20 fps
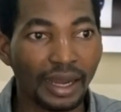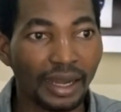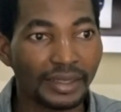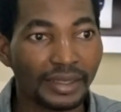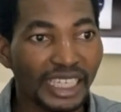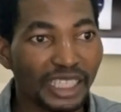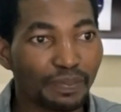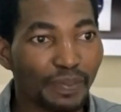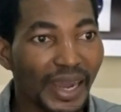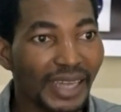
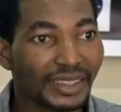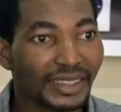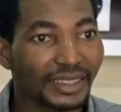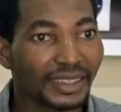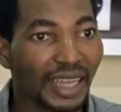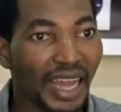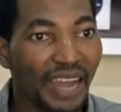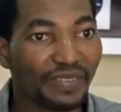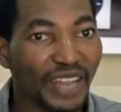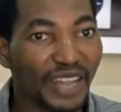despite
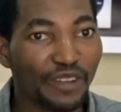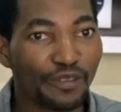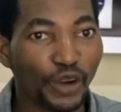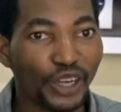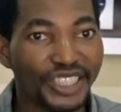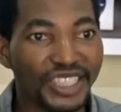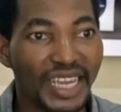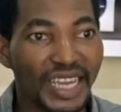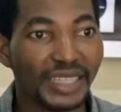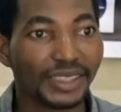after 4
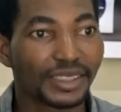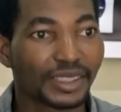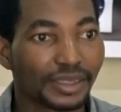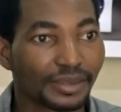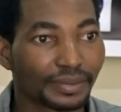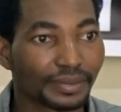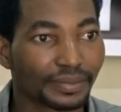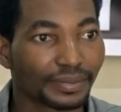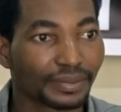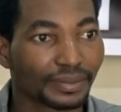years,
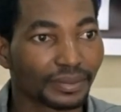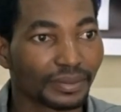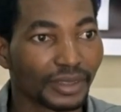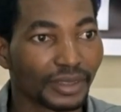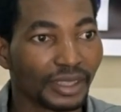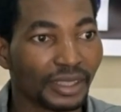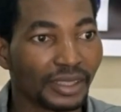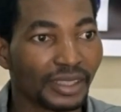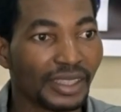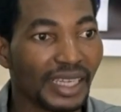
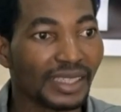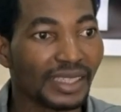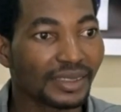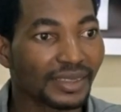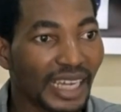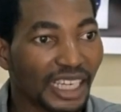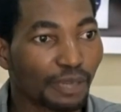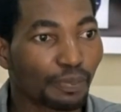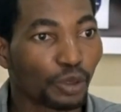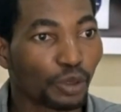the
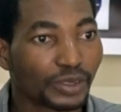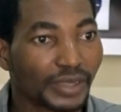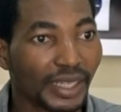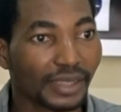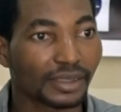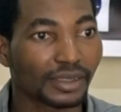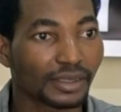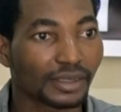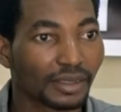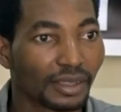NSAS
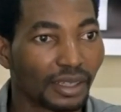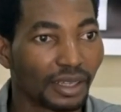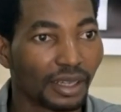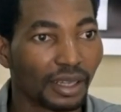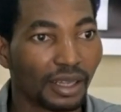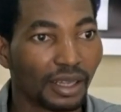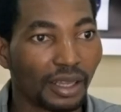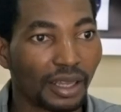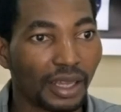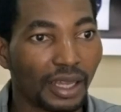protest,
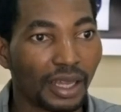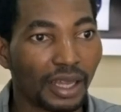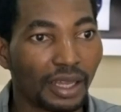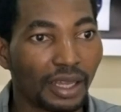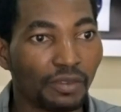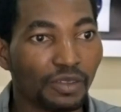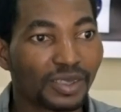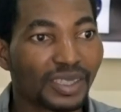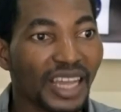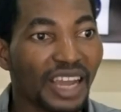
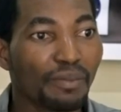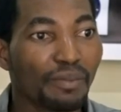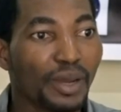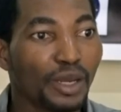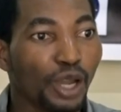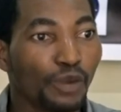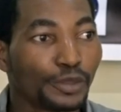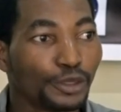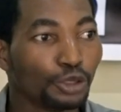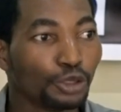we still have
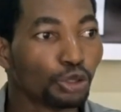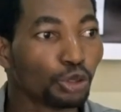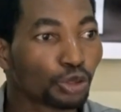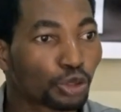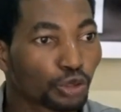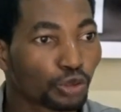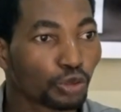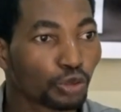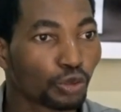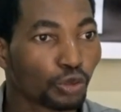many of the
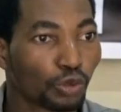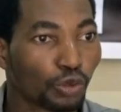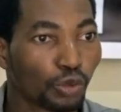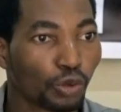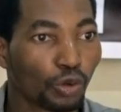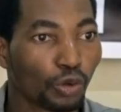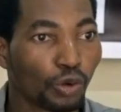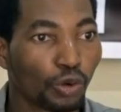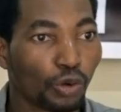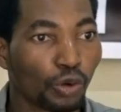youth
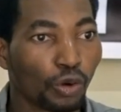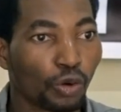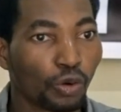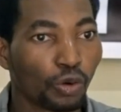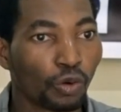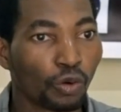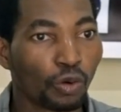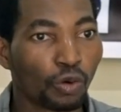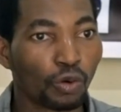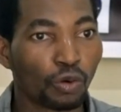
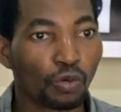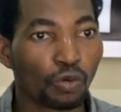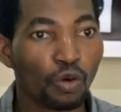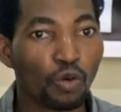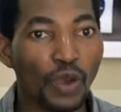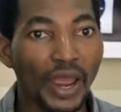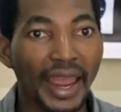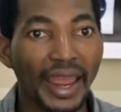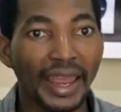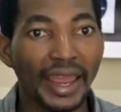who
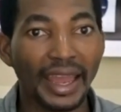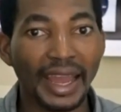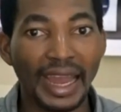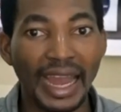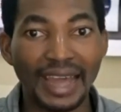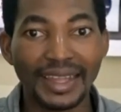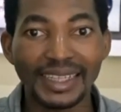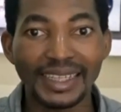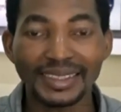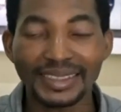were
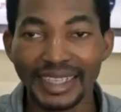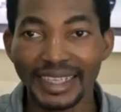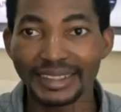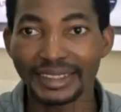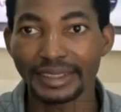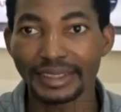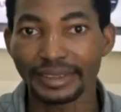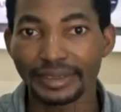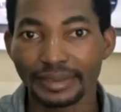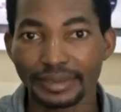arrested
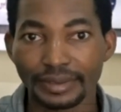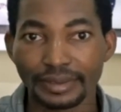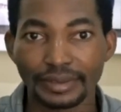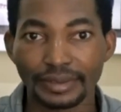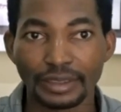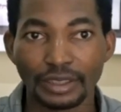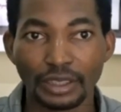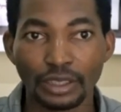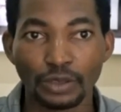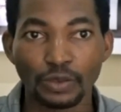
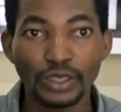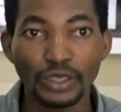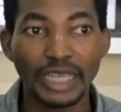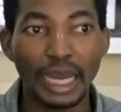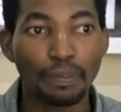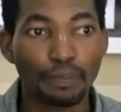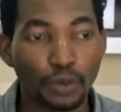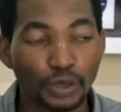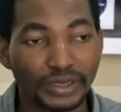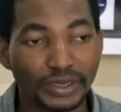during
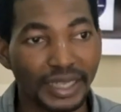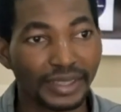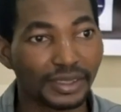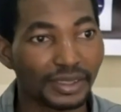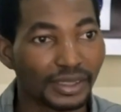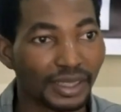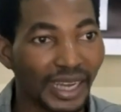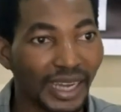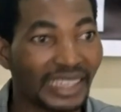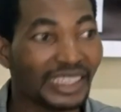that
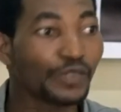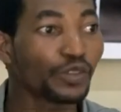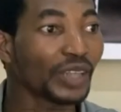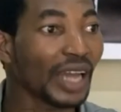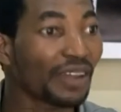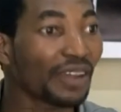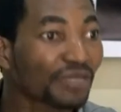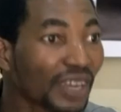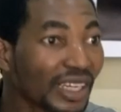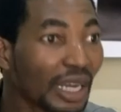protest and even
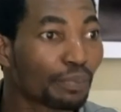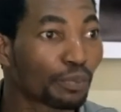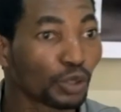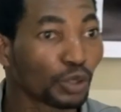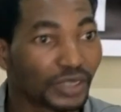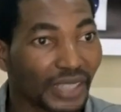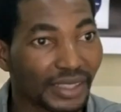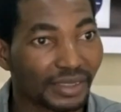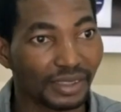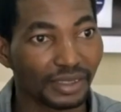after that
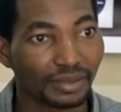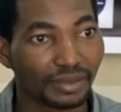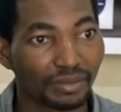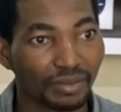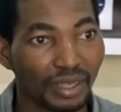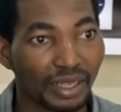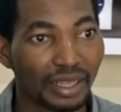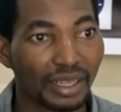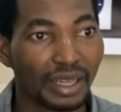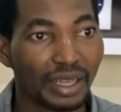protest.
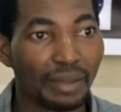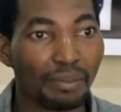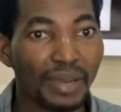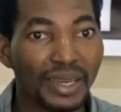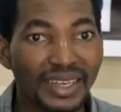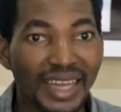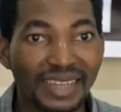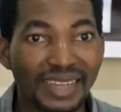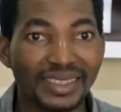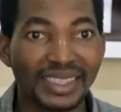
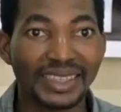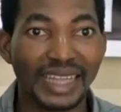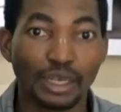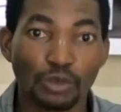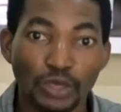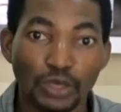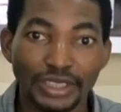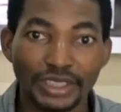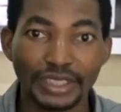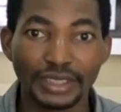Many are still
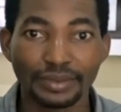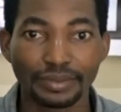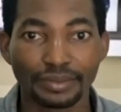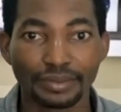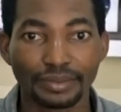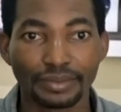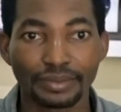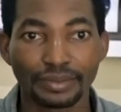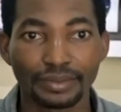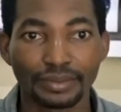languishing
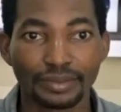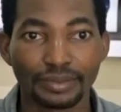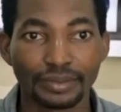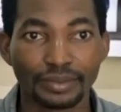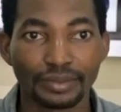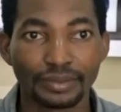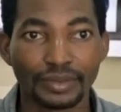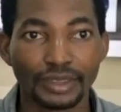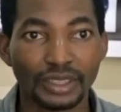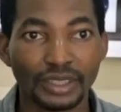
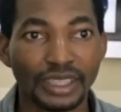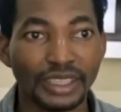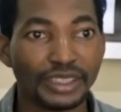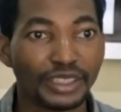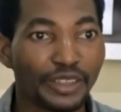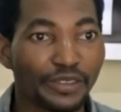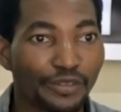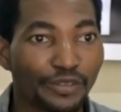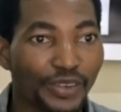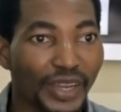in
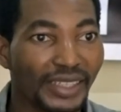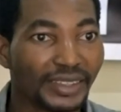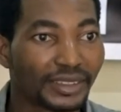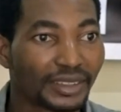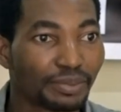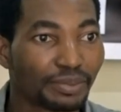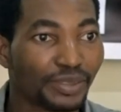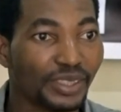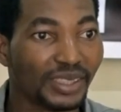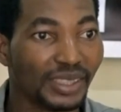different
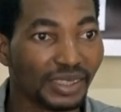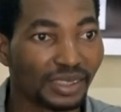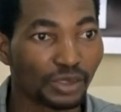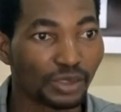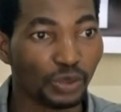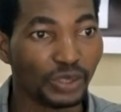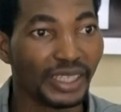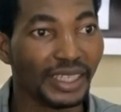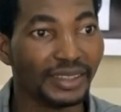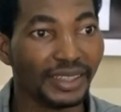prisons
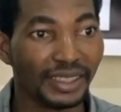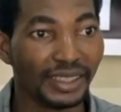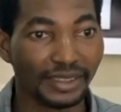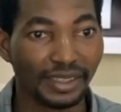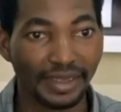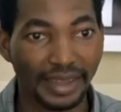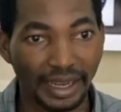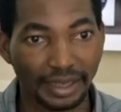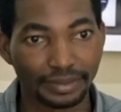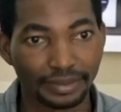today in
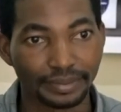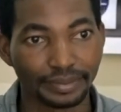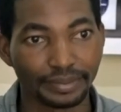Nigeria.